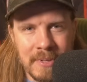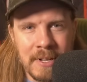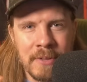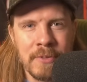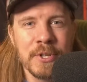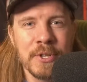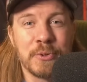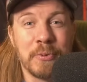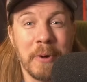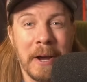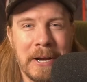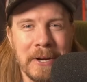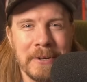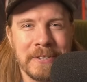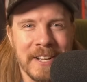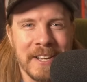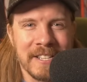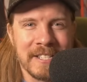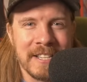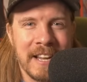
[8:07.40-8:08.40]
This record
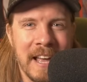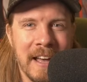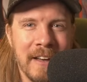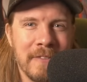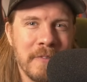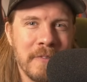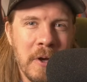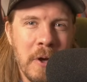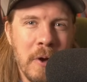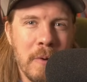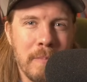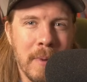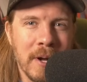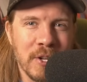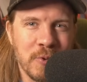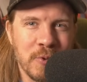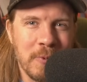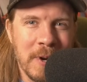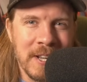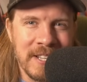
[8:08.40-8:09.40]
doesn't have
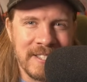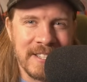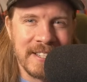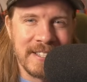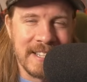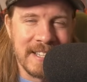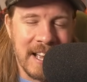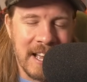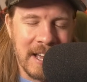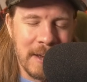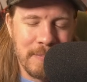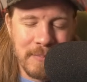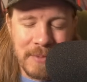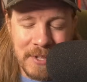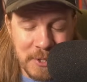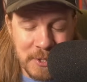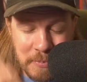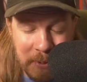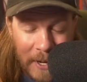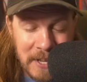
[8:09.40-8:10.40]
much wasted time,
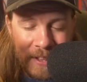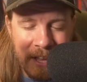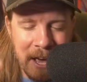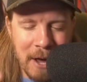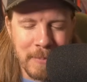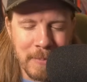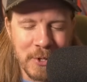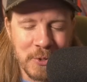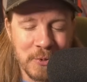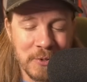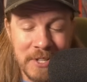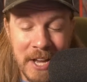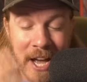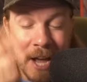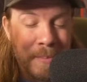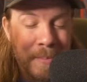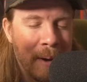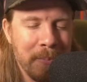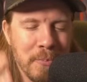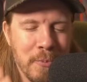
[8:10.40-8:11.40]
despite how much
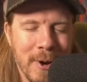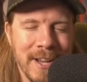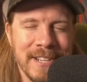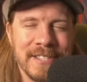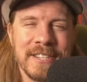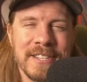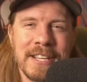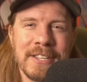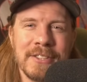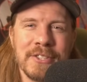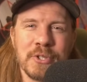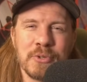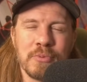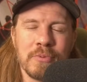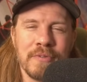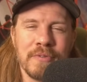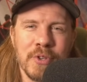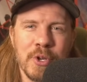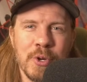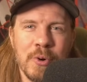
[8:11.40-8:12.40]
time I'm wasting in this
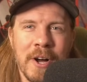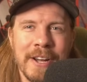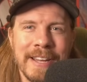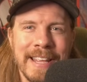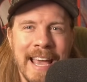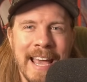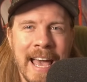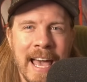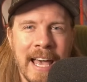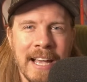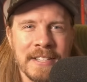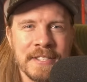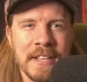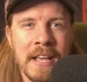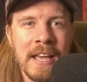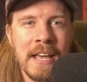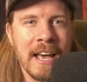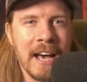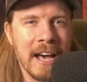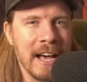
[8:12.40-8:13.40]
review on gags.
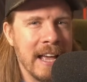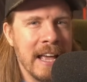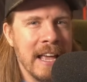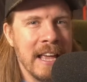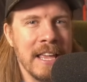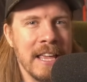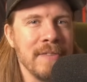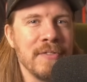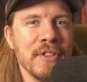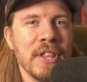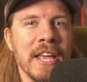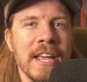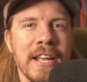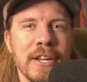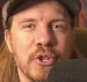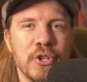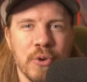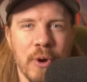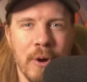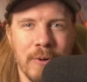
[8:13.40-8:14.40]
Even the
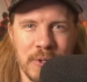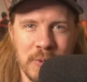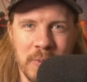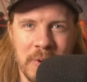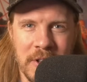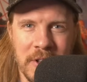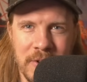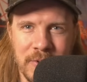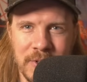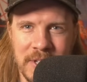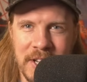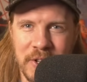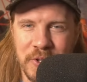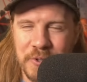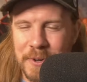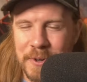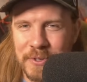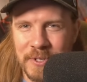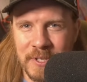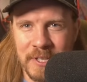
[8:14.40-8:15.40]
intro is one of those
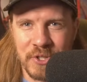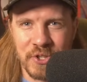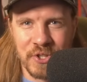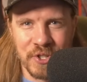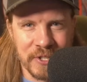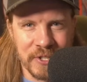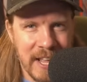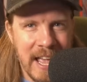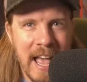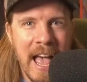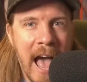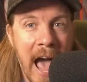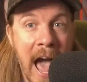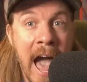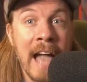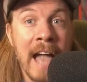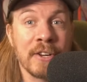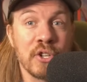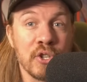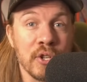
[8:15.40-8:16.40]
intros that's just
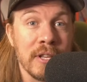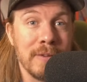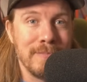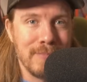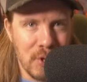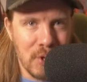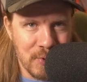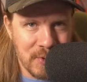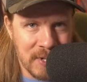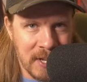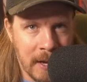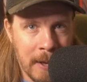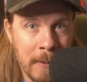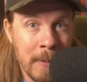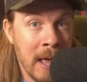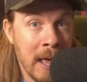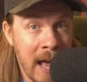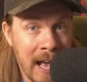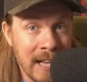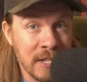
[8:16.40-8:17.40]
actually music.
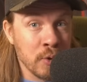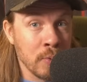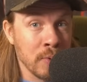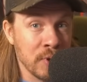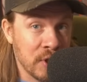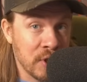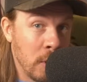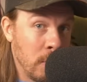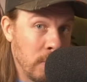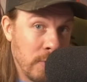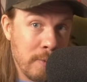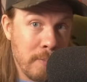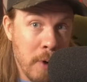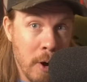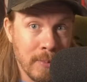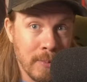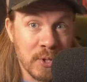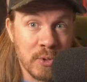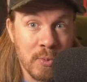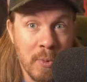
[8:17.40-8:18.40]
As a result, the
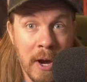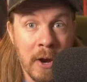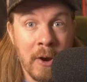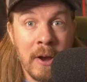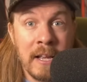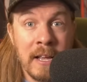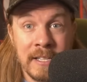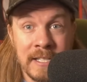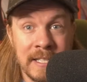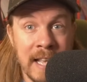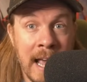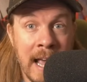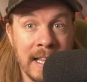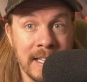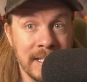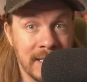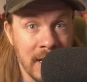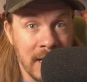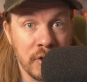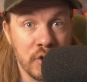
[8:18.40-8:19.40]
moments where
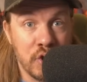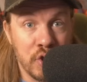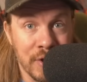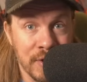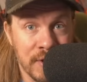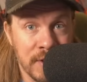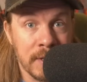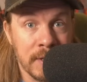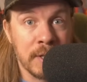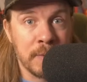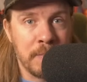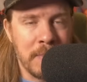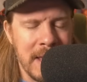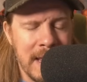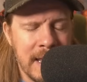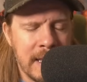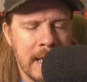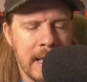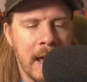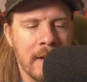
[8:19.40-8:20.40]
Saki does just
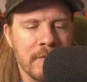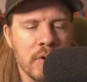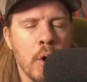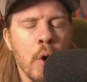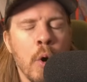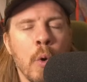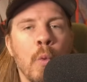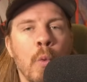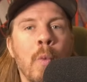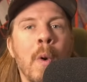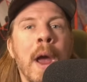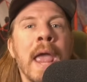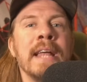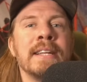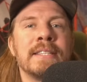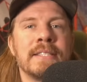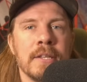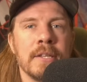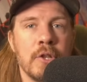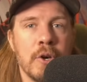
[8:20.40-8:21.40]
speak, they have a
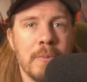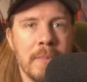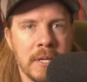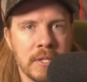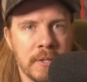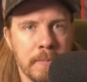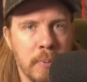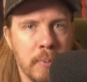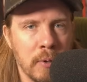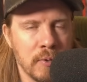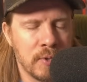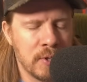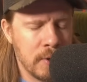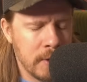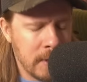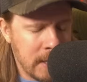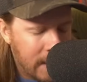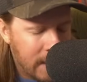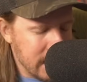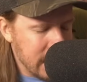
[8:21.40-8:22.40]
weight to them as opposed to
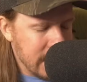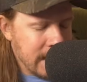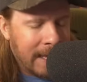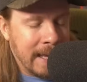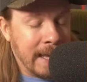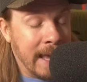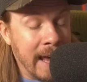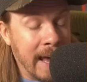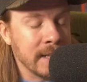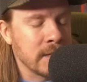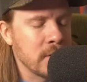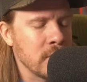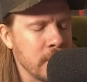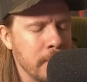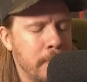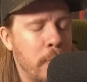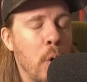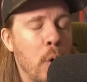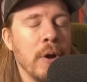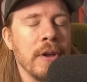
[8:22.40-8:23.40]
the
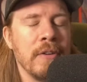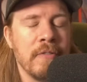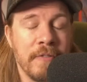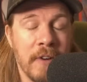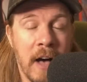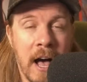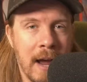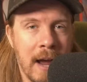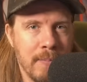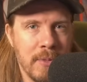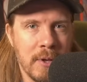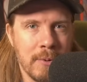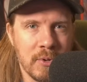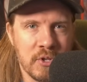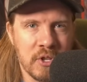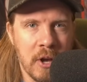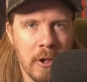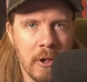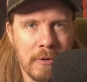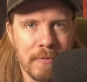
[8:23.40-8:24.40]
get-to-the-point vibe that
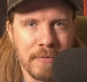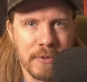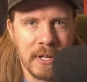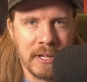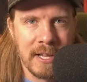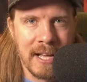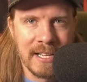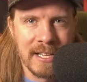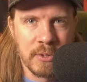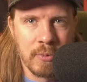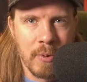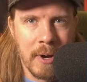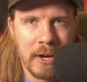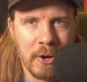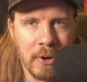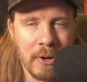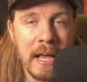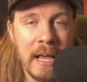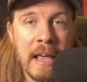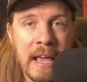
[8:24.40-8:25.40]
was all over the last
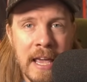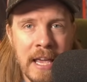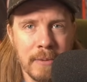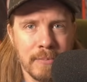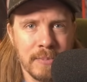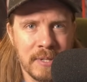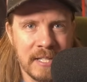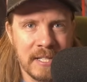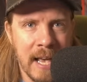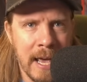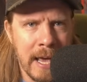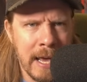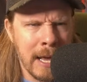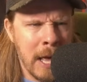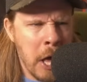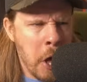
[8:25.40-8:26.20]
record. Him saying,